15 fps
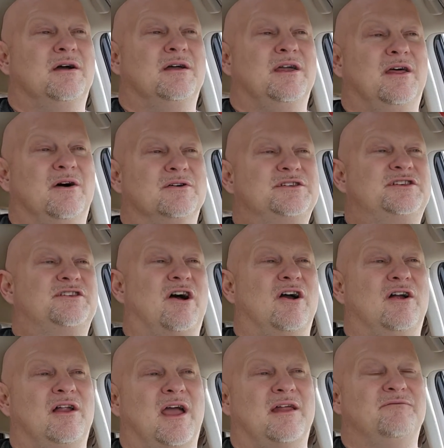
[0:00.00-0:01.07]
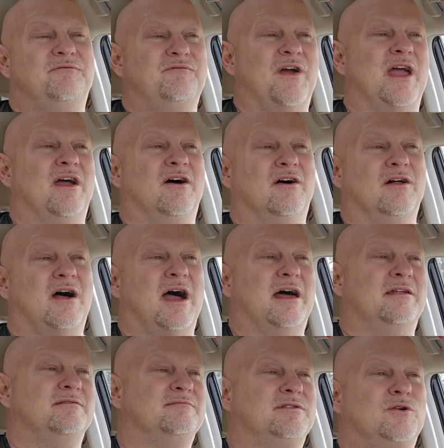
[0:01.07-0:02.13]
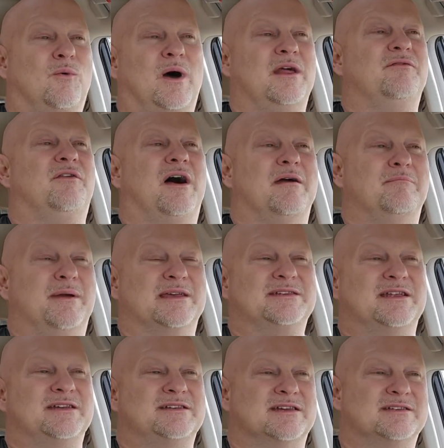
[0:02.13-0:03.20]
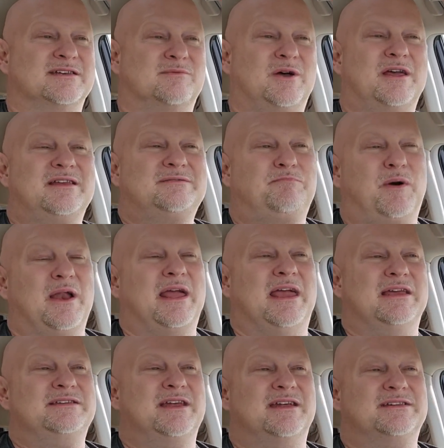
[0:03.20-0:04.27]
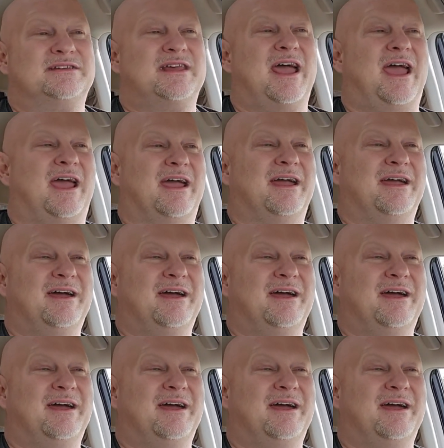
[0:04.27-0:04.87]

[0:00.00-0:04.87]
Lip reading: you know, start and fail at 25 businesses. Well, that's pretty easy to say,